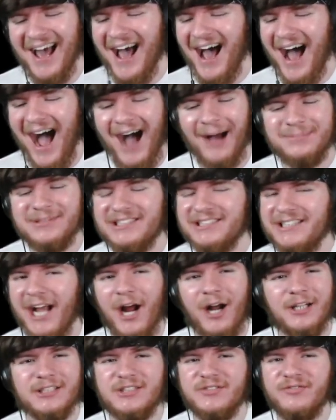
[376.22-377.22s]
I'm
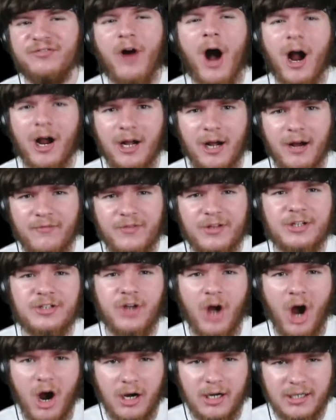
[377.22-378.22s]
scared as fuck of the
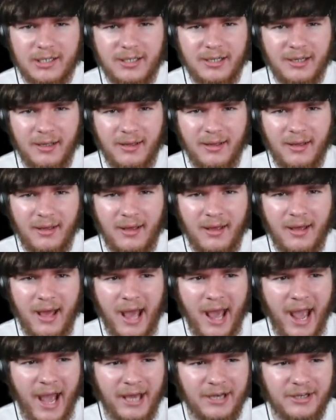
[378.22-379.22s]
dark.
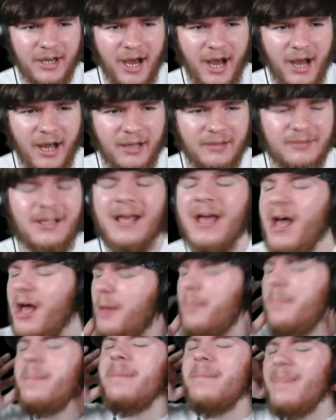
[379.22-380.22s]
And, uh...
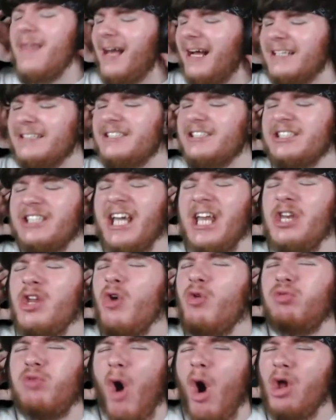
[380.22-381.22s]
can
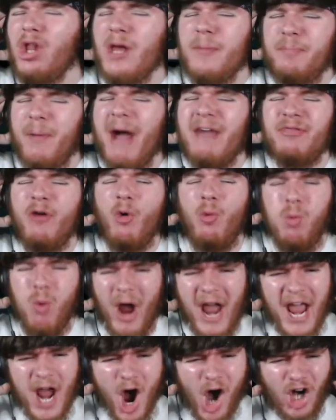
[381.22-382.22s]
you roll it by the
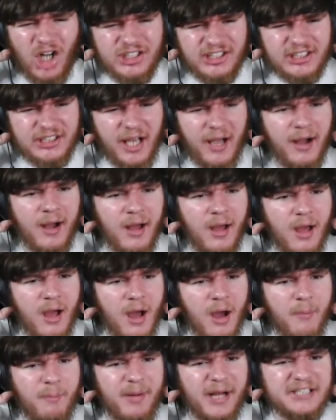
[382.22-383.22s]
wheels?
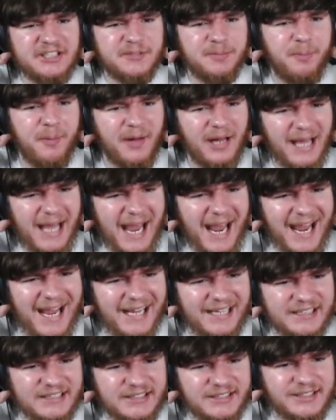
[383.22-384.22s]
Bitch,
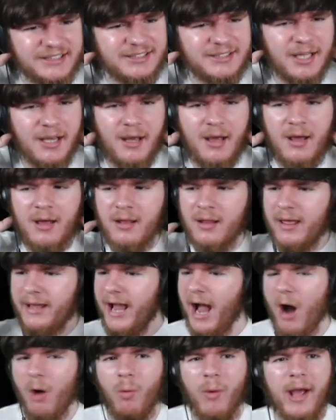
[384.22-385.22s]
please! They
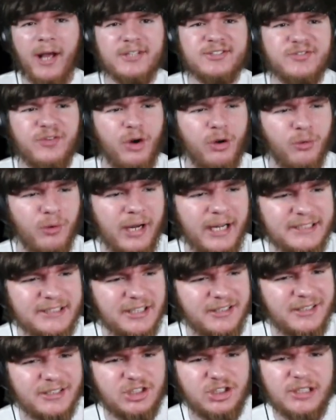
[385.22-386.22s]
got wheels for a
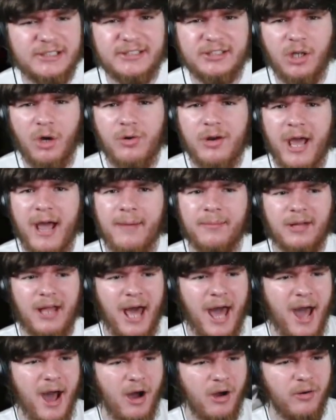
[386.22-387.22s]
reason. The shit's so damn
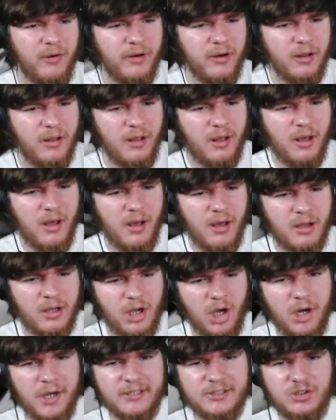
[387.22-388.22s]
loud.
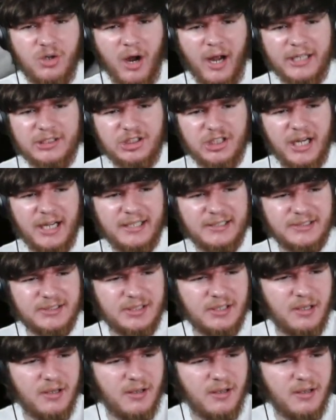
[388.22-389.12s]
Goodness gracious.